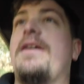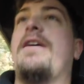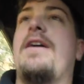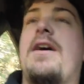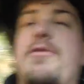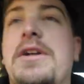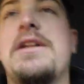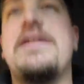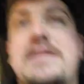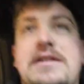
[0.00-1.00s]
I I
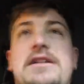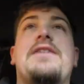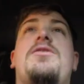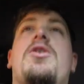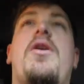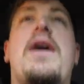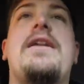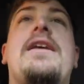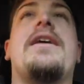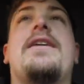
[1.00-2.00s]
realistically have no
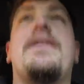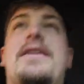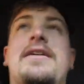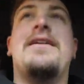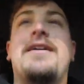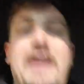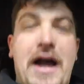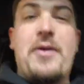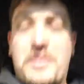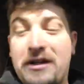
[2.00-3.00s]
idea how
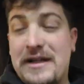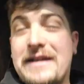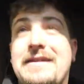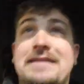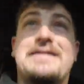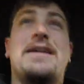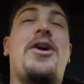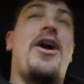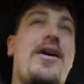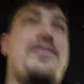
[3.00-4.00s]
we're gonna get this thing
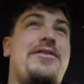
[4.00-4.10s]
off,